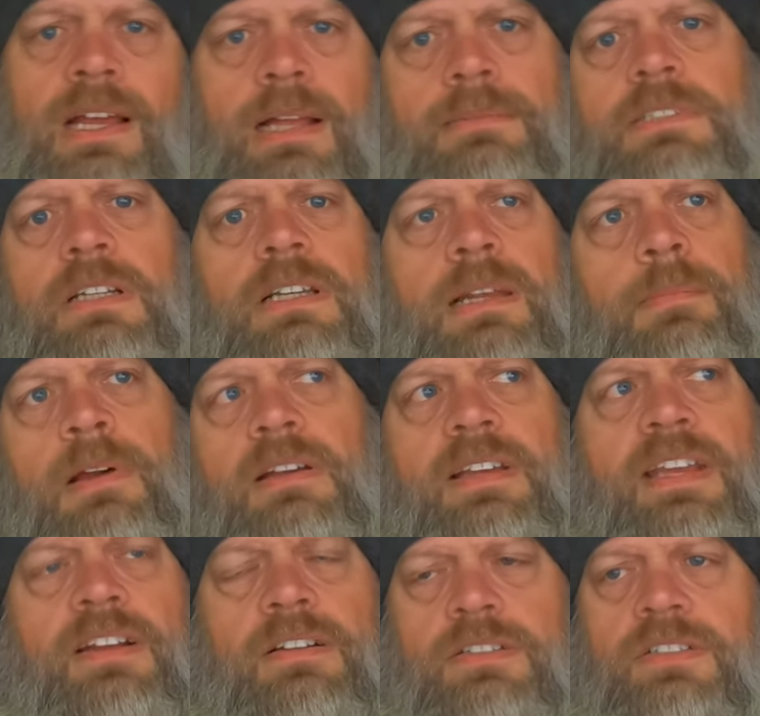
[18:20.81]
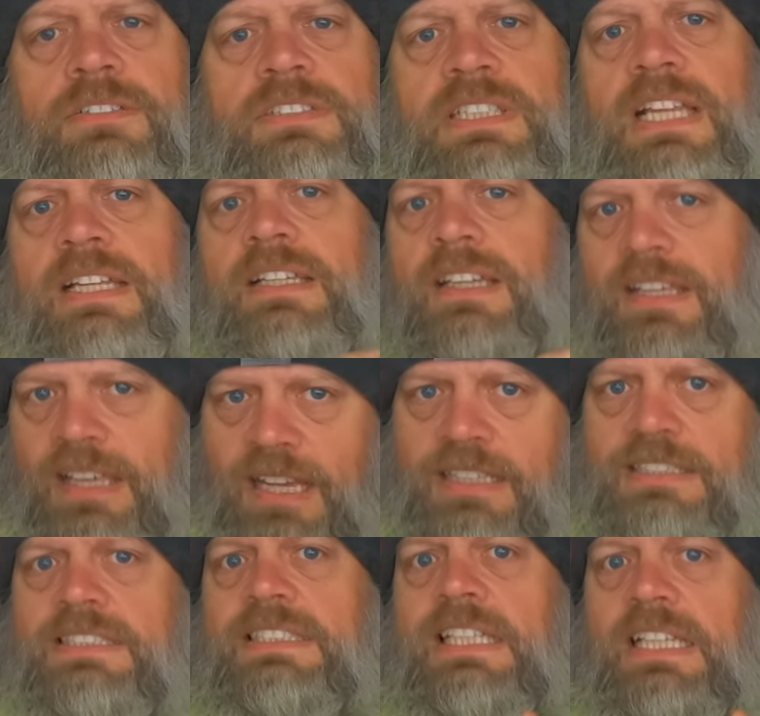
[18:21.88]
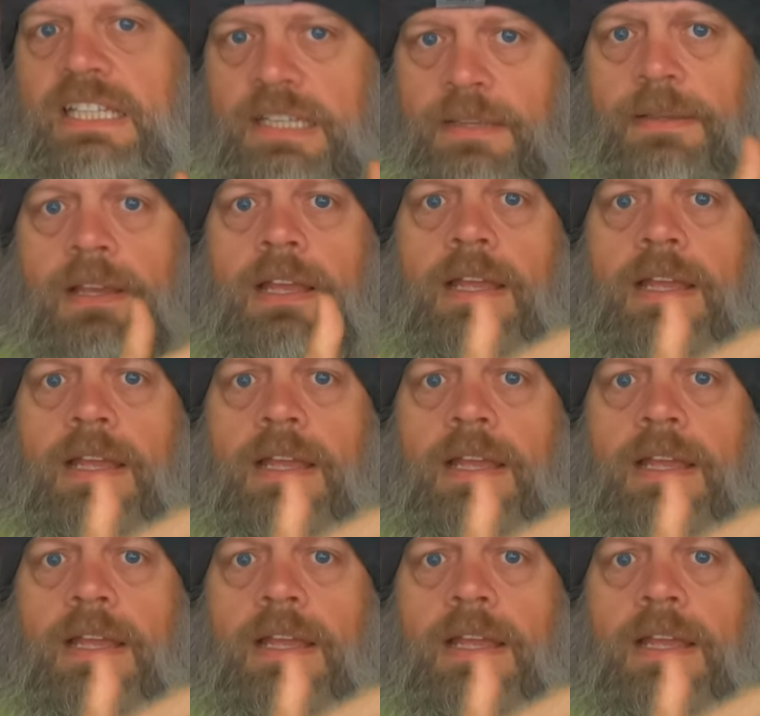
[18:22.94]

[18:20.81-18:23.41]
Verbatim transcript: I'm talking about characters that you kind of see,